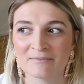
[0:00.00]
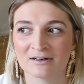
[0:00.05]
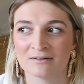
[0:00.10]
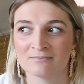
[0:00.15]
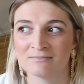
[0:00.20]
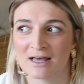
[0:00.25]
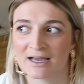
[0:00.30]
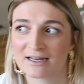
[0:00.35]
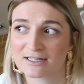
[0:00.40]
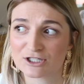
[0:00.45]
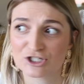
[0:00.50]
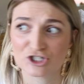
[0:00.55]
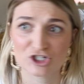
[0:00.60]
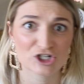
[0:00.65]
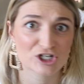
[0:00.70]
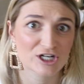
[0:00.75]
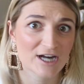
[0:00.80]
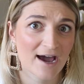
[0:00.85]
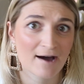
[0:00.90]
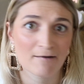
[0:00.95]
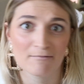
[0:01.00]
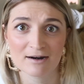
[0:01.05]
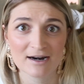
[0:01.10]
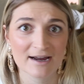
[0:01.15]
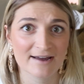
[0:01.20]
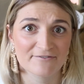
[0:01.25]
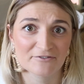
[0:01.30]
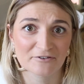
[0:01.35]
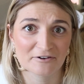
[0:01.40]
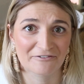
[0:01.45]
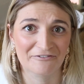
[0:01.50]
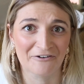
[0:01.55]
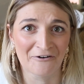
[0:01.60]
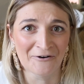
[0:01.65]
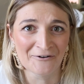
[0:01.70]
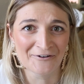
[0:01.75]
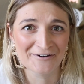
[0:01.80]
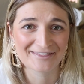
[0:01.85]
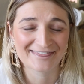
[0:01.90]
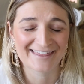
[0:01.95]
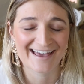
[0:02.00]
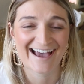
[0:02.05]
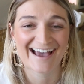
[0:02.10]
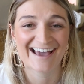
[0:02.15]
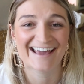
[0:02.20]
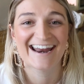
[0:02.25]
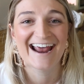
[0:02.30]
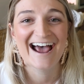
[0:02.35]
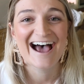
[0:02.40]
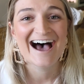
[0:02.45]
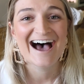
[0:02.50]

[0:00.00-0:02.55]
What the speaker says: And I'm like, dude, how would I ever afford that?